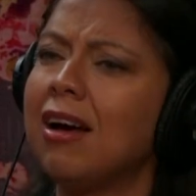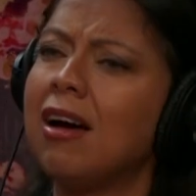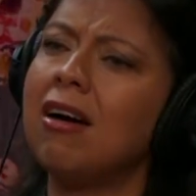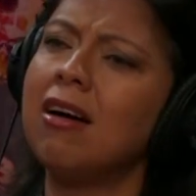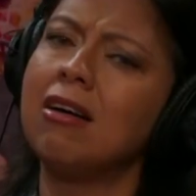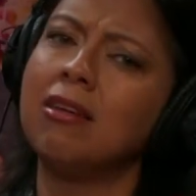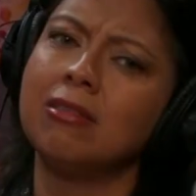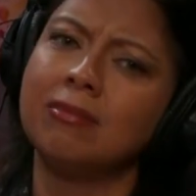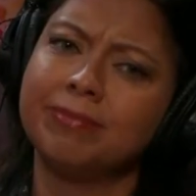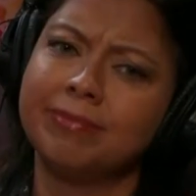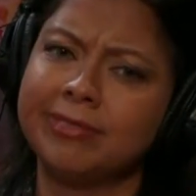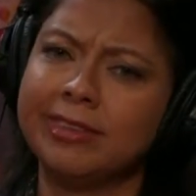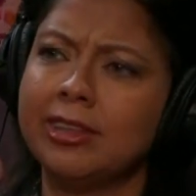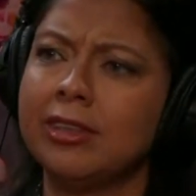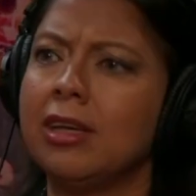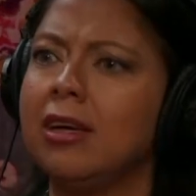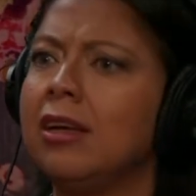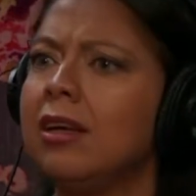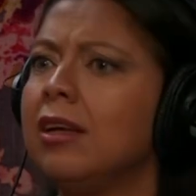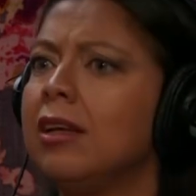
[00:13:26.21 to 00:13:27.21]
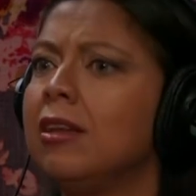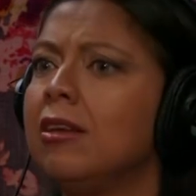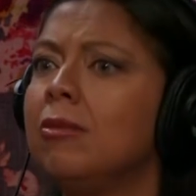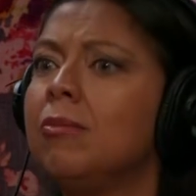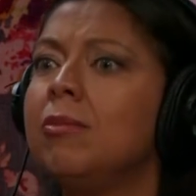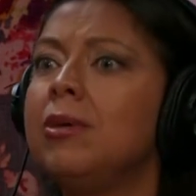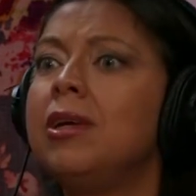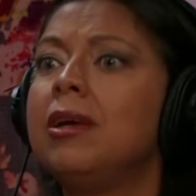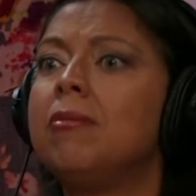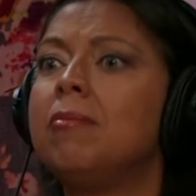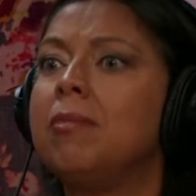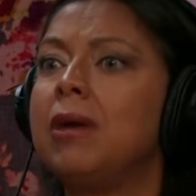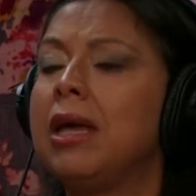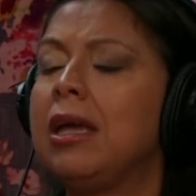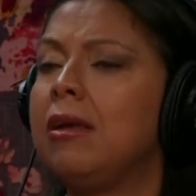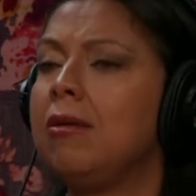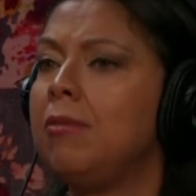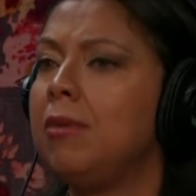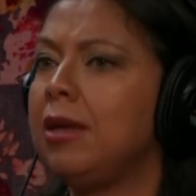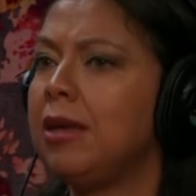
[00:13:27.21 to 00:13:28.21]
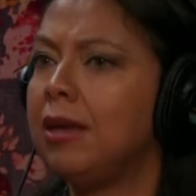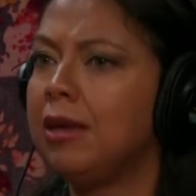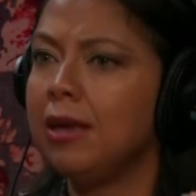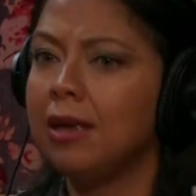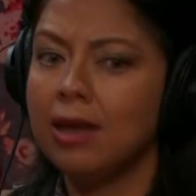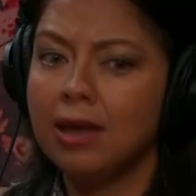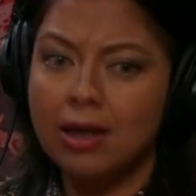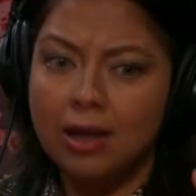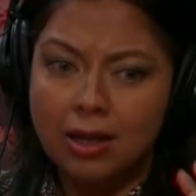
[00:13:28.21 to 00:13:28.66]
oh, don't be a baby.